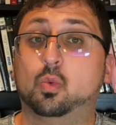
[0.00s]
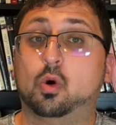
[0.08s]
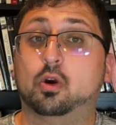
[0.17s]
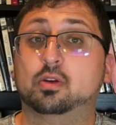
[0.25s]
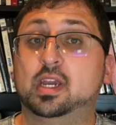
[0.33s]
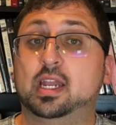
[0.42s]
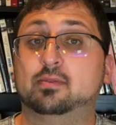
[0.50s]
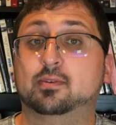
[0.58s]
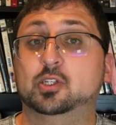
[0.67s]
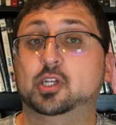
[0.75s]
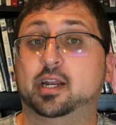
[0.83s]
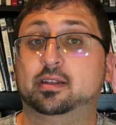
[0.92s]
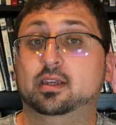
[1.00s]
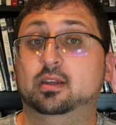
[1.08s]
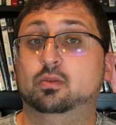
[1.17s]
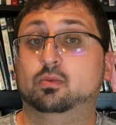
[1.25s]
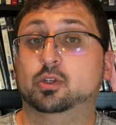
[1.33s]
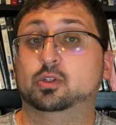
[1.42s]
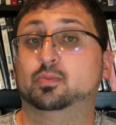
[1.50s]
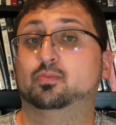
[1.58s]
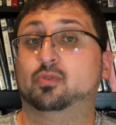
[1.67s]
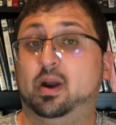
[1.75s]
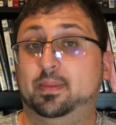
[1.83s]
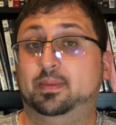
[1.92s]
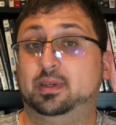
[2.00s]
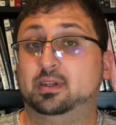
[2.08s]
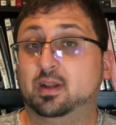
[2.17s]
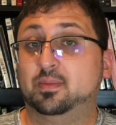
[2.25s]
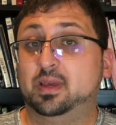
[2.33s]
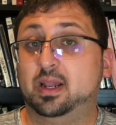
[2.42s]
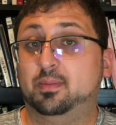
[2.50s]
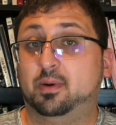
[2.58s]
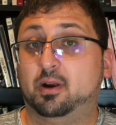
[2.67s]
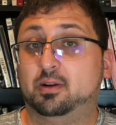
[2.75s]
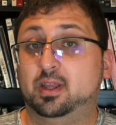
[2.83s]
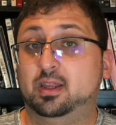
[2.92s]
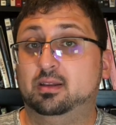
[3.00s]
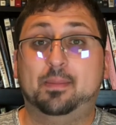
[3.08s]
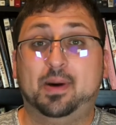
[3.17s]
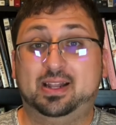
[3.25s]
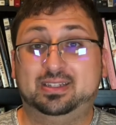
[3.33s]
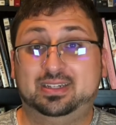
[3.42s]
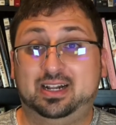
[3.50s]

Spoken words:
were getting rejected, which probably could have played a part in it. I'm honestly